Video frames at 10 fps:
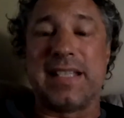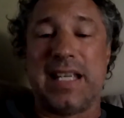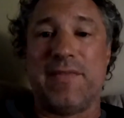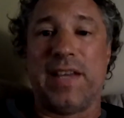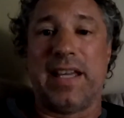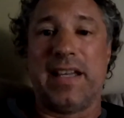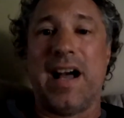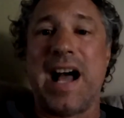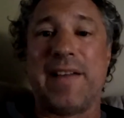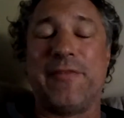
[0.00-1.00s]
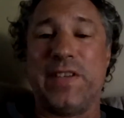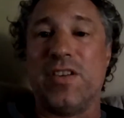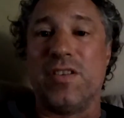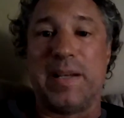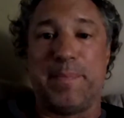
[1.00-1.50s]
TV, I
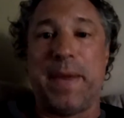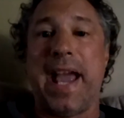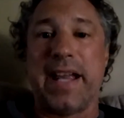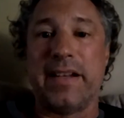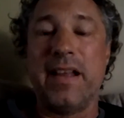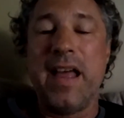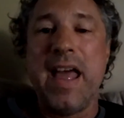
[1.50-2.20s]
feel in pain.